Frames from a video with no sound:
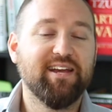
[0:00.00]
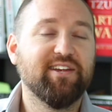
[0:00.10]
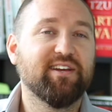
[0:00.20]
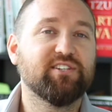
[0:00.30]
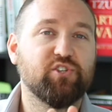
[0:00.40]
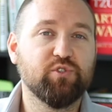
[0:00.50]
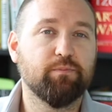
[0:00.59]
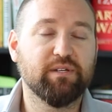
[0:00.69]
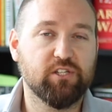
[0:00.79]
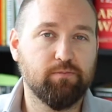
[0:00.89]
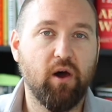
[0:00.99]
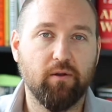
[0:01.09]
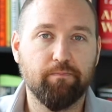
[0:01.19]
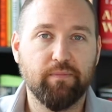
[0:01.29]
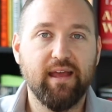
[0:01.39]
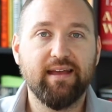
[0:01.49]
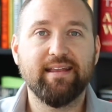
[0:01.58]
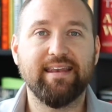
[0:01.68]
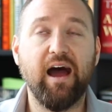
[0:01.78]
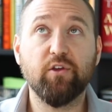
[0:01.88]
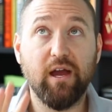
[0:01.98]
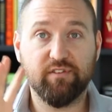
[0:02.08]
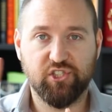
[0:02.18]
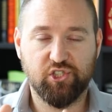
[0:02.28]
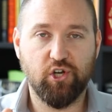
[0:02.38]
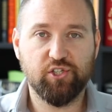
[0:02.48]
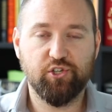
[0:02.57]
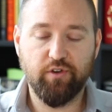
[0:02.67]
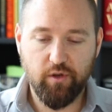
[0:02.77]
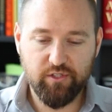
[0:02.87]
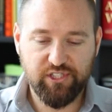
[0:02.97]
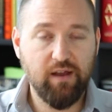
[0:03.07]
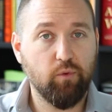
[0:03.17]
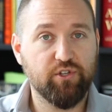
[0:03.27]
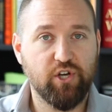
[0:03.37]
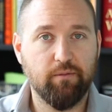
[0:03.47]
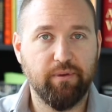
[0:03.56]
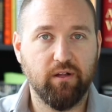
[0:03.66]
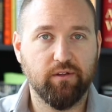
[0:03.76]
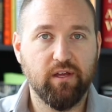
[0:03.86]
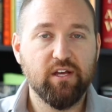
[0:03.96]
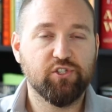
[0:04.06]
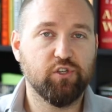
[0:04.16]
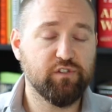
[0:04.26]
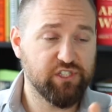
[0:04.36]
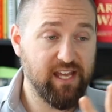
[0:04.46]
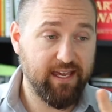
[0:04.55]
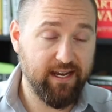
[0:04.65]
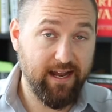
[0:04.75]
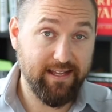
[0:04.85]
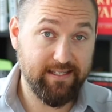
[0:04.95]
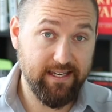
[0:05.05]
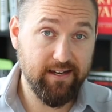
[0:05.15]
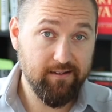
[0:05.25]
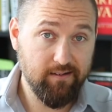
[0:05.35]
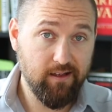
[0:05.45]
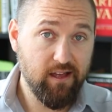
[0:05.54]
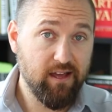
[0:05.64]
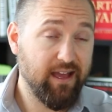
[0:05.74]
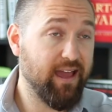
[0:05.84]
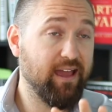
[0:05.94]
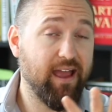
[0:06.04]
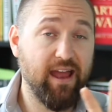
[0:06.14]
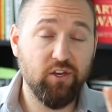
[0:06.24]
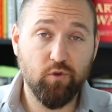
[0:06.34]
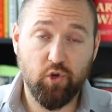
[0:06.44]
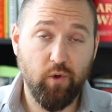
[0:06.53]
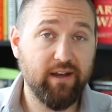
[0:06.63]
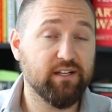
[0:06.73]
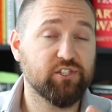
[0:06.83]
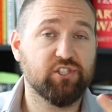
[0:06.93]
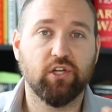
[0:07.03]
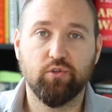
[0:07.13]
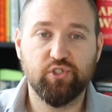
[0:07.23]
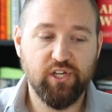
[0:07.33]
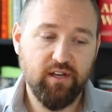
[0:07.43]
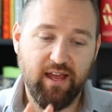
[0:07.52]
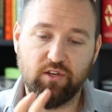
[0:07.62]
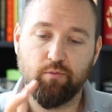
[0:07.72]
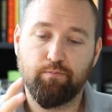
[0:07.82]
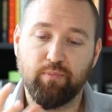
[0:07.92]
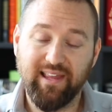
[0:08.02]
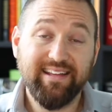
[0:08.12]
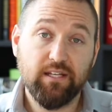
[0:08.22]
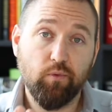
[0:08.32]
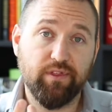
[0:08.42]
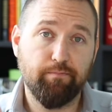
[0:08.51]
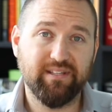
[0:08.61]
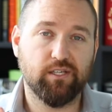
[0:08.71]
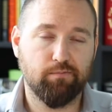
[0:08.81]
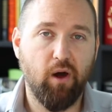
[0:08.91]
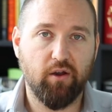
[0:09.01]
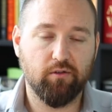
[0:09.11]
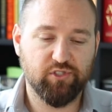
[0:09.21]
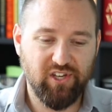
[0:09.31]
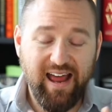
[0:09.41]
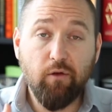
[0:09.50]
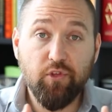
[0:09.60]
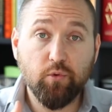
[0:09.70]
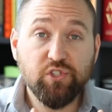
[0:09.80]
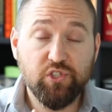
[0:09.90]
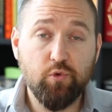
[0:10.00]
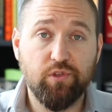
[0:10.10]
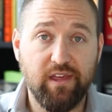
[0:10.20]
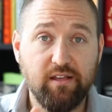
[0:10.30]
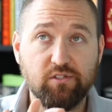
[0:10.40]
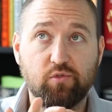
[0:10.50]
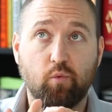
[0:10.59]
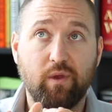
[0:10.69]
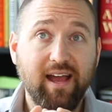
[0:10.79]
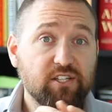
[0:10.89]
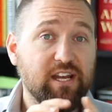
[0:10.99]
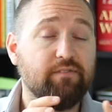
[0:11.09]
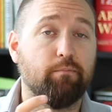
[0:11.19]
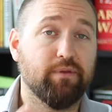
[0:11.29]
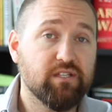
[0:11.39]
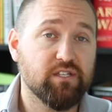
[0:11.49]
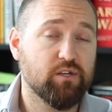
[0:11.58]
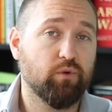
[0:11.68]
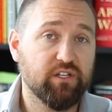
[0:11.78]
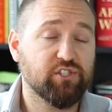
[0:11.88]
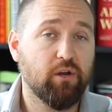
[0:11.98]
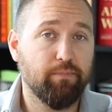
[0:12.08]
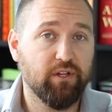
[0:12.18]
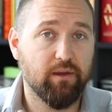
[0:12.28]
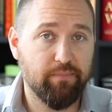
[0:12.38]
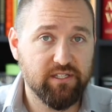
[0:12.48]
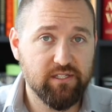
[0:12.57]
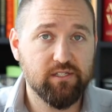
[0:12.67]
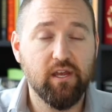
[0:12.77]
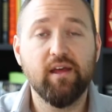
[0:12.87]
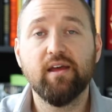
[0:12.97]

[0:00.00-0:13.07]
You're going to choose your business model. Now you have a structure and you understand what you're trying to build. So you've just taken an idea a, and you created a solution and you linked it with a business model. So now those two things, we actually have a business. So we're gonna start building a business.